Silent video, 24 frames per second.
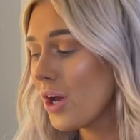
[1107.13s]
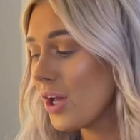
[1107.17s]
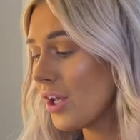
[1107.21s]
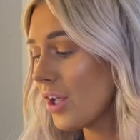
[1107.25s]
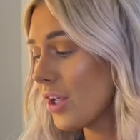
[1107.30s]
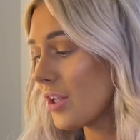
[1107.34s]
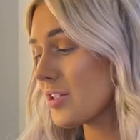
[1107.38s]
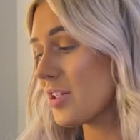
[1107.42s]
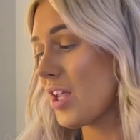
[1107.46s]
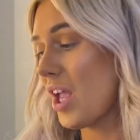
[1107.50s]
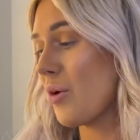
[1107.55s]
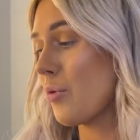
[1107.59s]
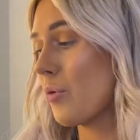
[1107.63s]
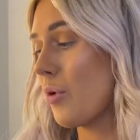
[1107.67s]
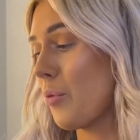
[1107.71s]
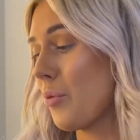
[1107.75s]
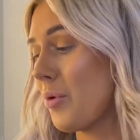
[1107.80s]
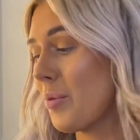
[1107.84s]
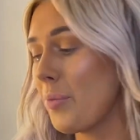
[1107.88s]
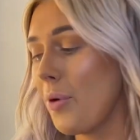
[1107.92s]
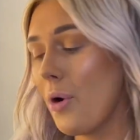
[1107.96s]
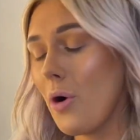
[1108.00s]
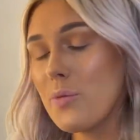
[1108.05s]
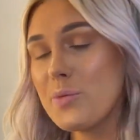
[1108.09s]
So we
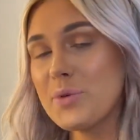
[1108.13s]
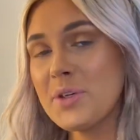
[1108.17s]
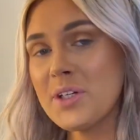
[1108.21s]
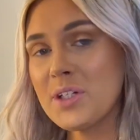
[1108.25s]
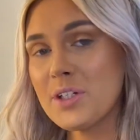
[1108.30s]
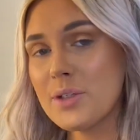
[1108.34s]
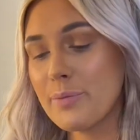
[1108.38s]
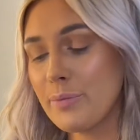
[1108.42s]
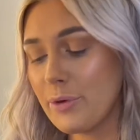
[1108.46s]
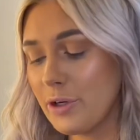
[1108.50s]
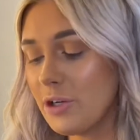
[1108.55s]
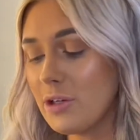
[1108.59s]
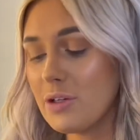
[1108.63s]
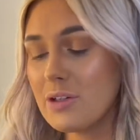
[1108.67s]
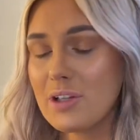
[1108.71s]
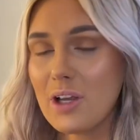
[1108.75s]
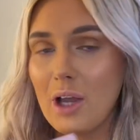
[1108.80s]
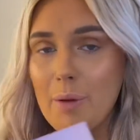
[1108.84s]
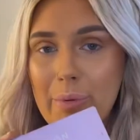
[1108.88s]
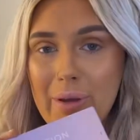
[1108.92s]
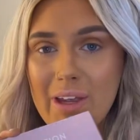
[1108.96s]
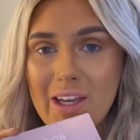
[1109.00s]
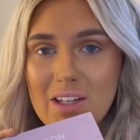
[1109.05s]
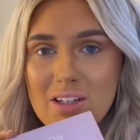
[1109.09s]
popped into Boots. I
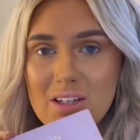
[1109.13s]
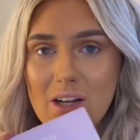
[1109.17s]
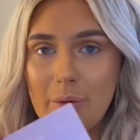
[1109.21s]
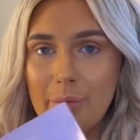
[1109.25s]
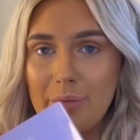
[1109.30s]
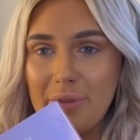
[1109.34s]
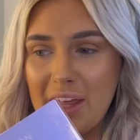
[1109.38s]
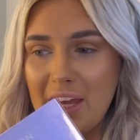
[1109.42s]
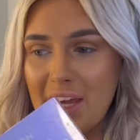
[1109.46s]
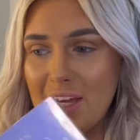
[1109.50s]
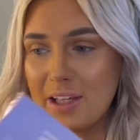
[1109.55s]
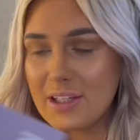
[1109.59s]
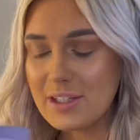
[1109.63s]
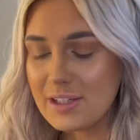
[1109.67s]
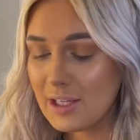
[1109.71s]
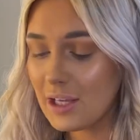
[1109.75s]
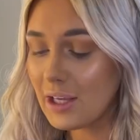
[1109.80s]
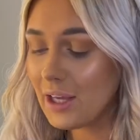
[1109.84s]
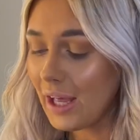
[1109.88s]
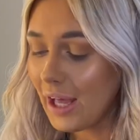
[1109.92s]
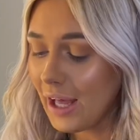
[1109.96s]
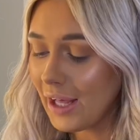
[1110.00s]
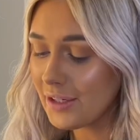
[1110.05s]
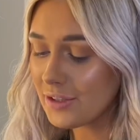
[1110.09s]
picked up this
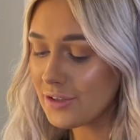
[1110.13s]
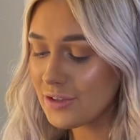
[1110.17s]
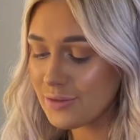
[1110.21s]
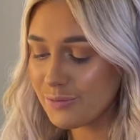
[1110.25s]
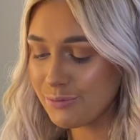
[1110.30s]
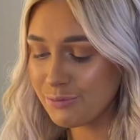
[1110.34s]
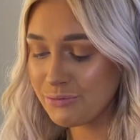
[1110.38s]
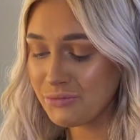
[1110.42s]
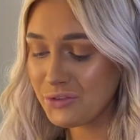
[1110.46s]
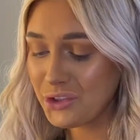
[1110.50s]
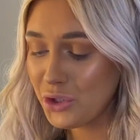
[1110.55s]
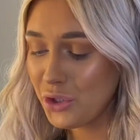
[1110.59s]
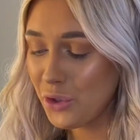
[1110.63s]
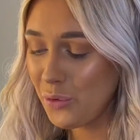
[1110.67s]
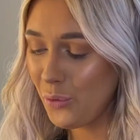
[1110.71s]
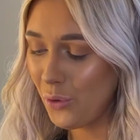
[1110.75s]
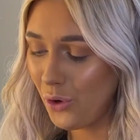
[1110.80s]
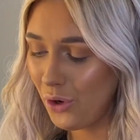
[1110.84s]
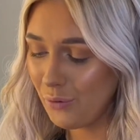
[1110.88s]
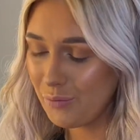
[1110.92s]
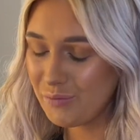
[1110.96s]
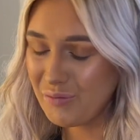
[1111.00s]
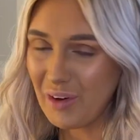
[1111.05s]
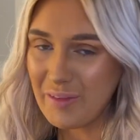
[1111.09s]
and you know
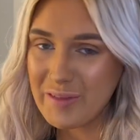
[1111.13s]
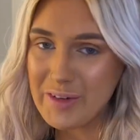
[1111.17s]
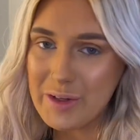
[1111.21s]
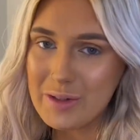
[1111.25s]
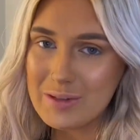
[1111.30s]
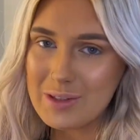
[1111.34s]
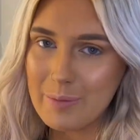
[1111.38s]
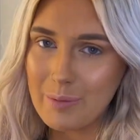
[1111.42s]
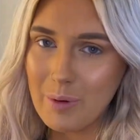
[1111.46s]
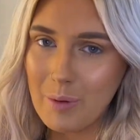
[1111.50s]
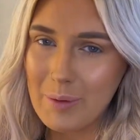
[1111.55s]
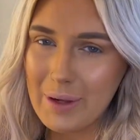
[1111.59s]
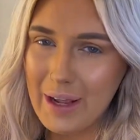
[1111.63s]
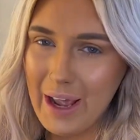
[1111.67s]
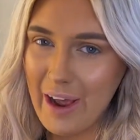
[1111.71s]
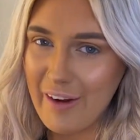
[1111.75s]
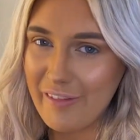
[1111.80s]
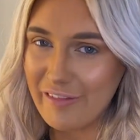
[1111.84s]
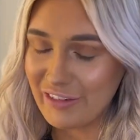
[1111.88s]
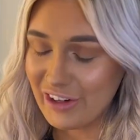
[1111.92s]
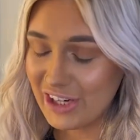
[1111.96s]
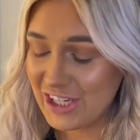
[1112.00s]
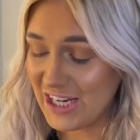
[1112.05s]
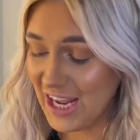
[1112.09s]
what? I've used it probably
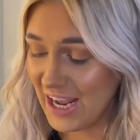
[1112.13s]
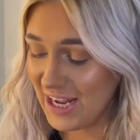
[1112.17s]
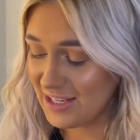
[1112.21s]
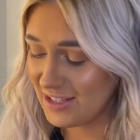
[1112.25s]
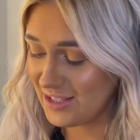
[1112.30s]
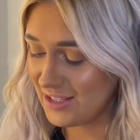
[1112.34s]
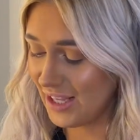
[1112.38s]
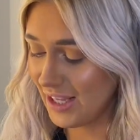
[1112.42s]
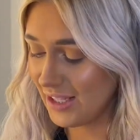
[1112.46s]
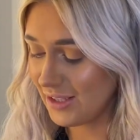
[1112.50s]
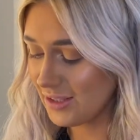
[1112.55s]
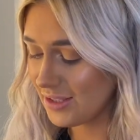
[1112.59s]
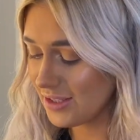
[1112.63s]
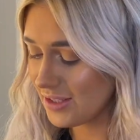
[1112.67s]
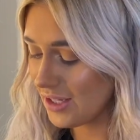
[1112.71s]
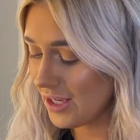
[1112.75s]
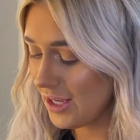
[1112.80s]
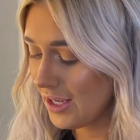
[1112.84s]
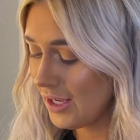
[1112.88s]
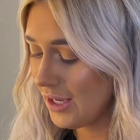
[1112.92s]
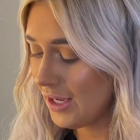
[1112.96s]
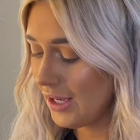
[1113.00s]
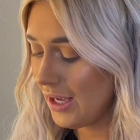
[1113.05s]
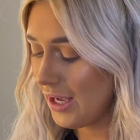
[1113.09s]
every day since,
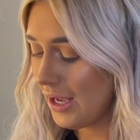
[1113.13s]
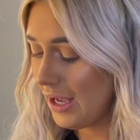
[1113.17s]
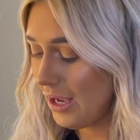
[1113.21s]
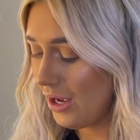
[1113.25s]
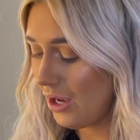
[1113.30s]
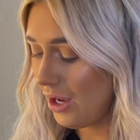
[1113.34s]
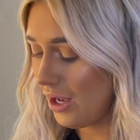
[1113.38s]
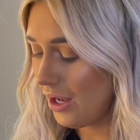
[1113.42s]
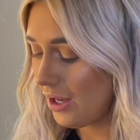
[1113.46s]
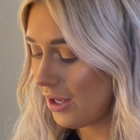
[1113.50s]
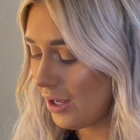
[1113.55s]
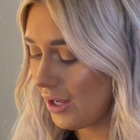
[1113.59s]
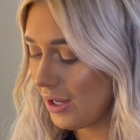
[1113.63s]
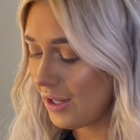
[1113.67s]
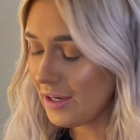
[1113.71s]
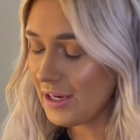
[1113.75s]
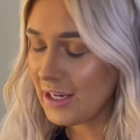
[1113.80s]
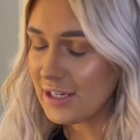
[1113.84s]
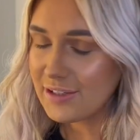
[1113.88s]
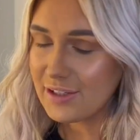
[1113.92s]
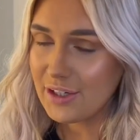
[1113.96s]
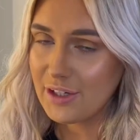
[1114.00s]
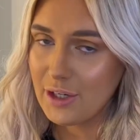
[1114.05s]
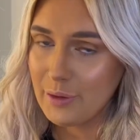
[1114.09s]

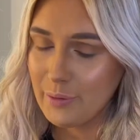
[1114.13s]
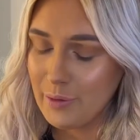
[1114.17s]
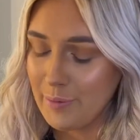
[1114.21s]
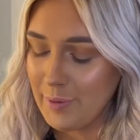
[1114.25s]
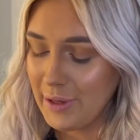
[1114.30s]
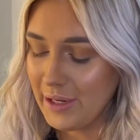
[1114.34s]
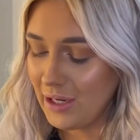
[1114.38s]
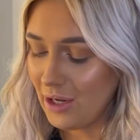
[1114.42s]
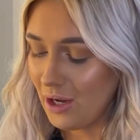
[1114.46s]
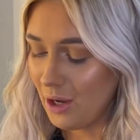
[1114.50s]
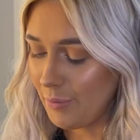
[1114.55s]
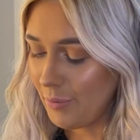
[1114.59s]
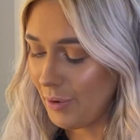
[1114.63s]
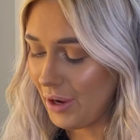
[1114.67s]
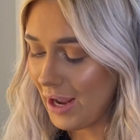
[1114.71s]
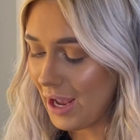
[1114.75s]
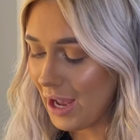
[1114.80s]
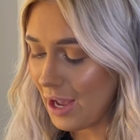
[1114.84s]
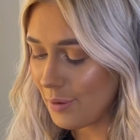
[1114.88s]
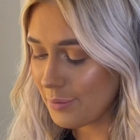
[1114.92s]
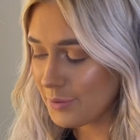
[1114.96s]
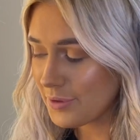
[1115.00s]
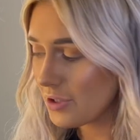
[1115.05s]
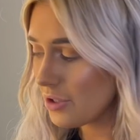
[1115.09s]
unless I don't wear makeup. I
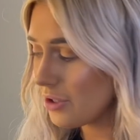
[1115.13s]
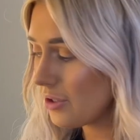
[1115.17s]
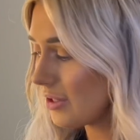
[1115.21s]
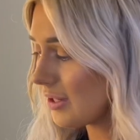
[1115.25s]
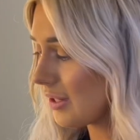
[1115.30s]
absolutely